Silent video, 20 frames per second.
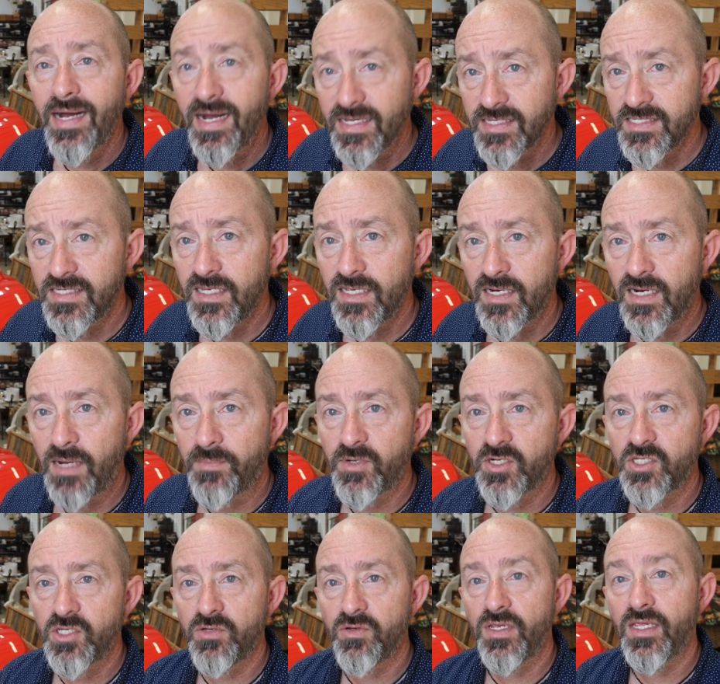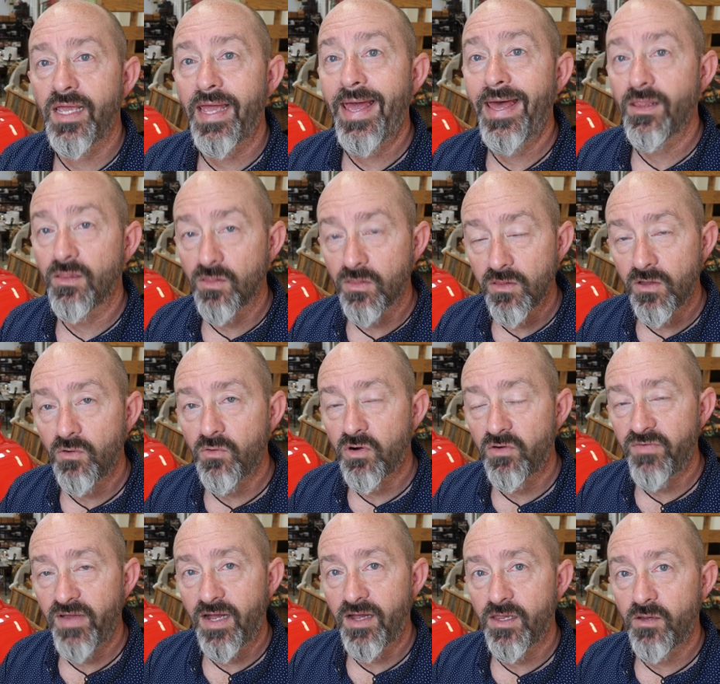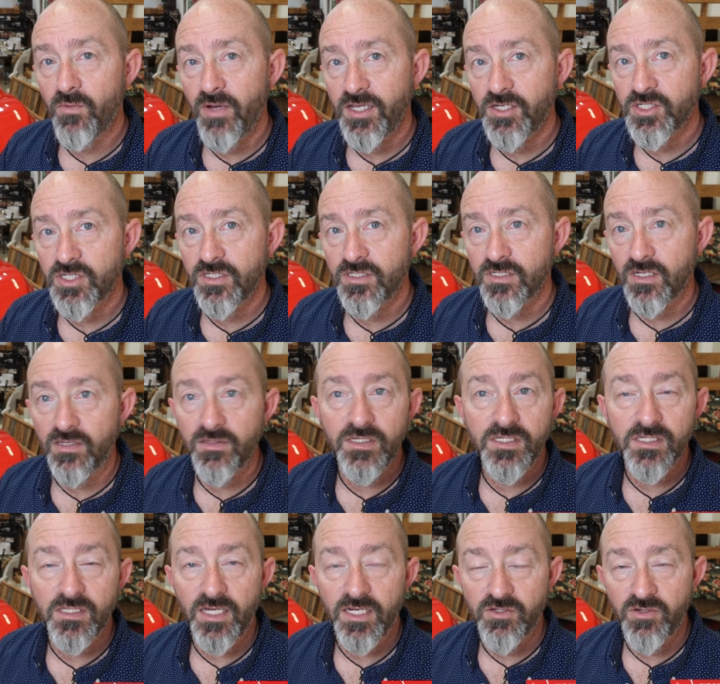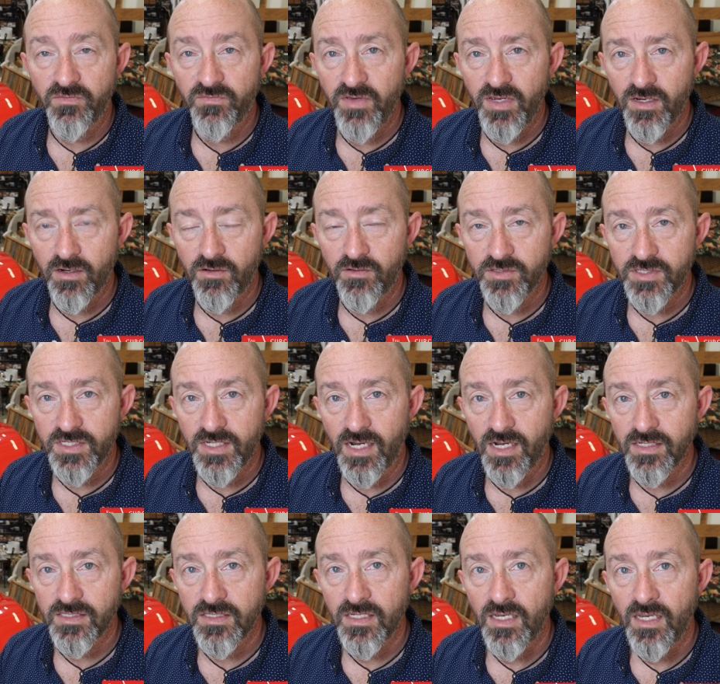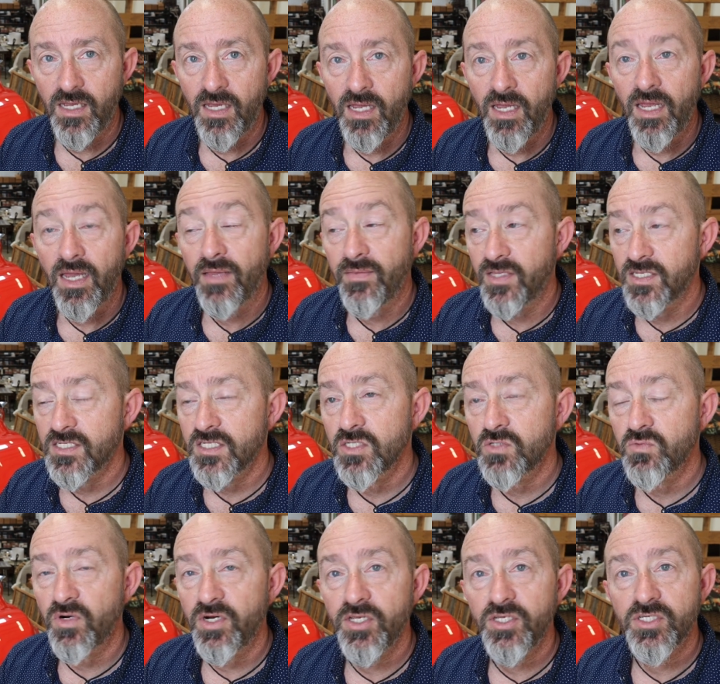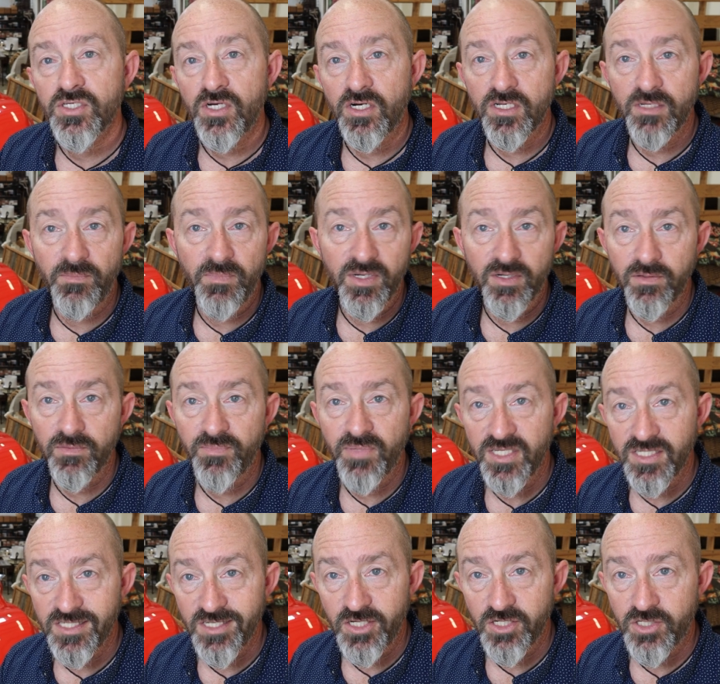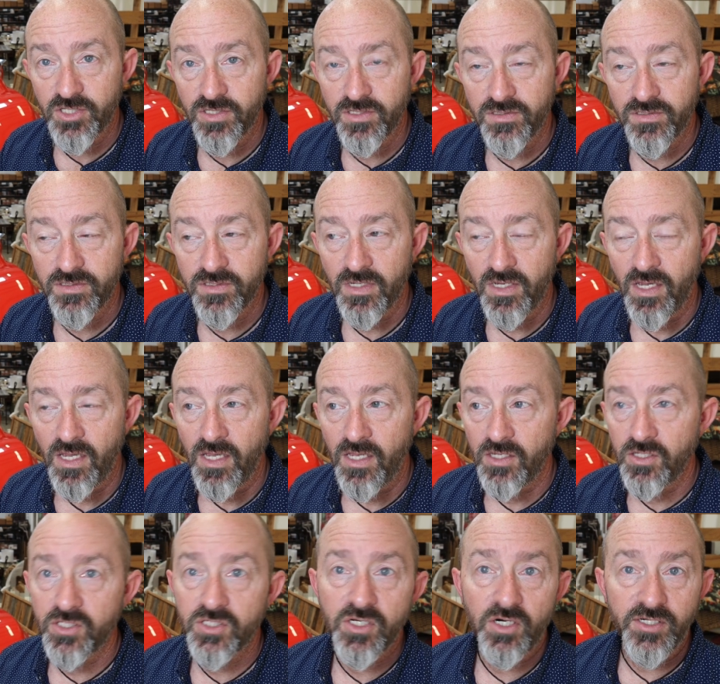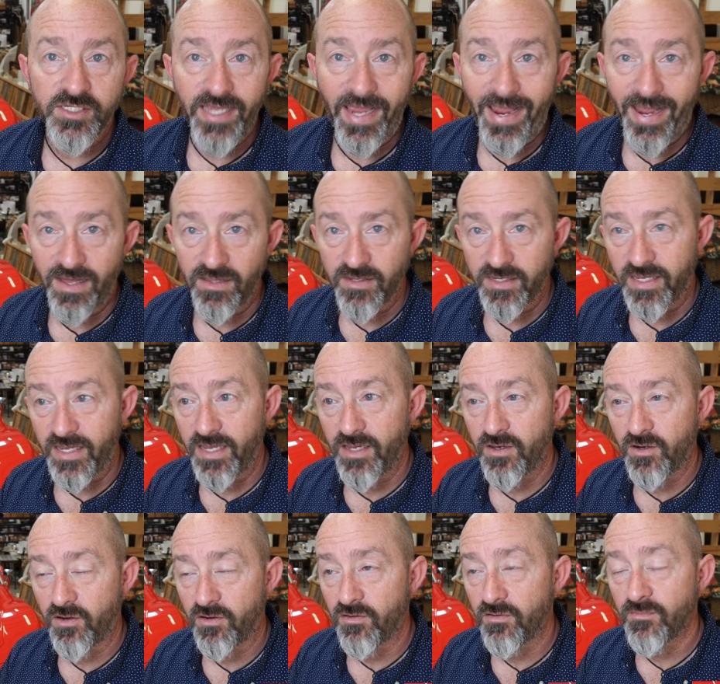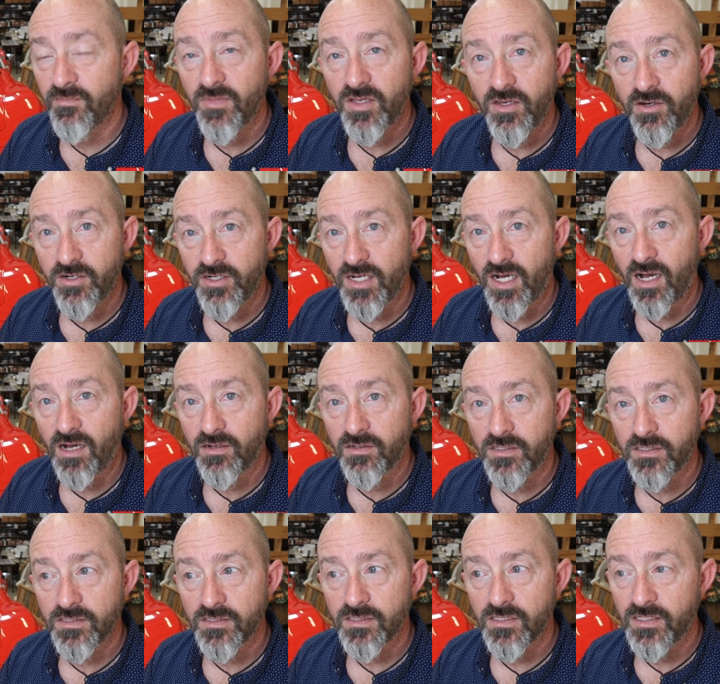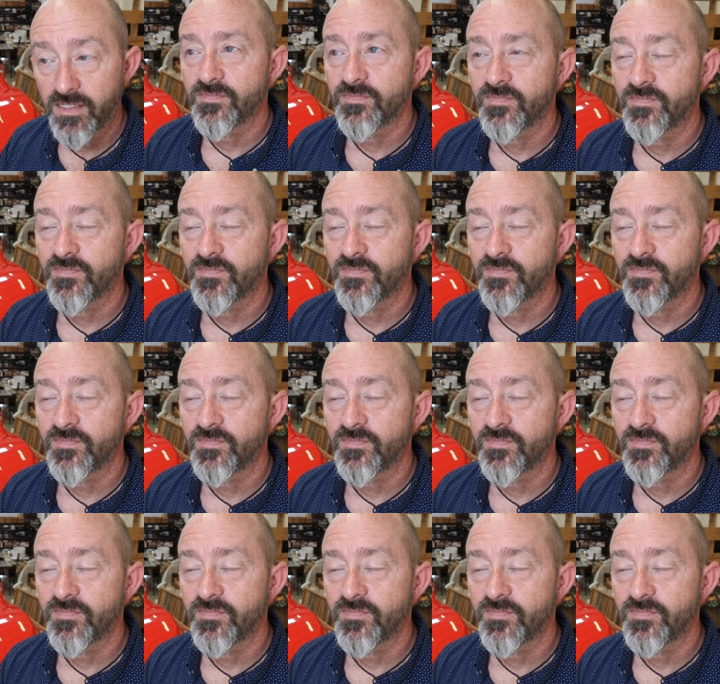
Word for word: I see an opportunity at lower valuations on these electric vehicle stocks. And this is where you start to build positions. You start to allocate your, your dollars.